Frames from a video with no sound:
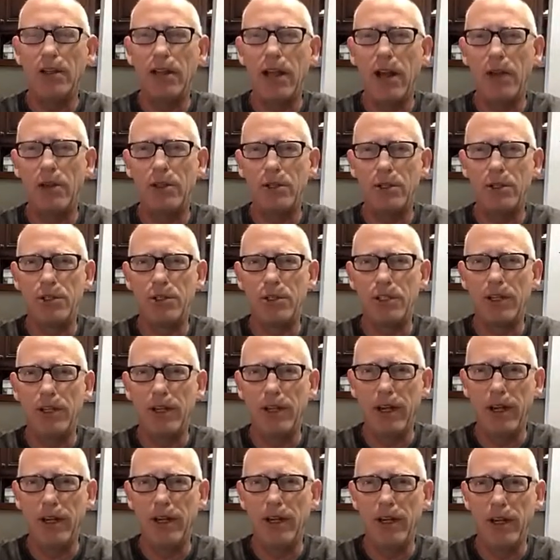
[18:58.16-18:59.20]
Now there's,
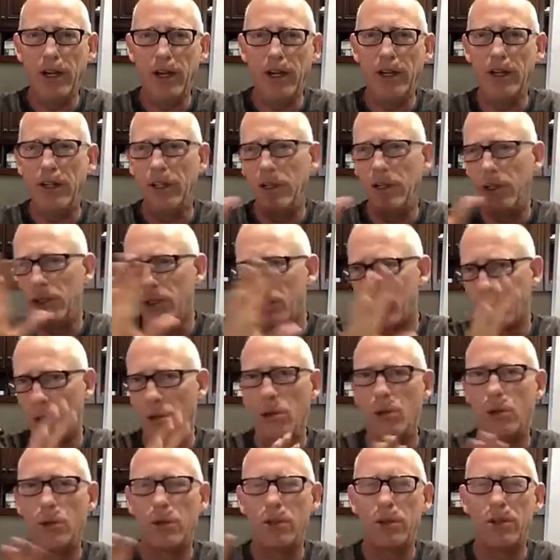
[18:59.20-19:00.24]
in the
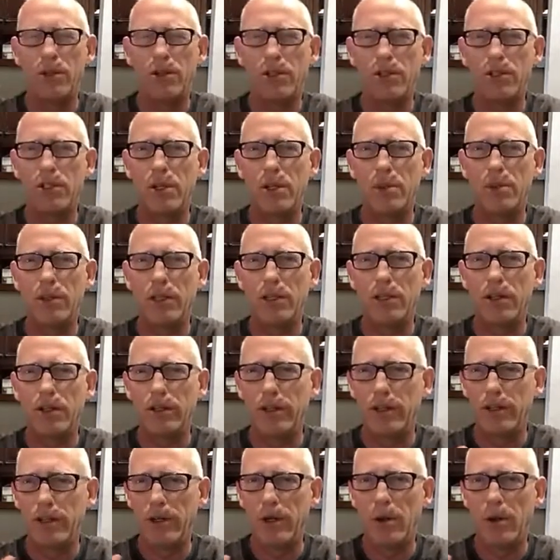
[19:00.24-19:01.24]
troll world, there's something called a